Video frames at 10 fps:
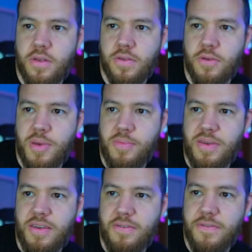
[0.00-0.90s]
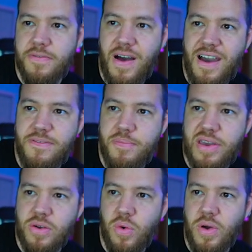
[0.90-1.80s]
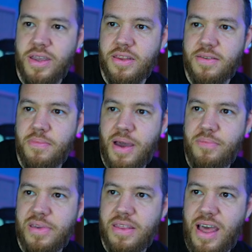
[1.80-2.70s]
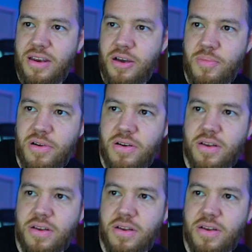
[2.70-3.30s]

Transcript: So maybe 5 Bitcoins might be that number.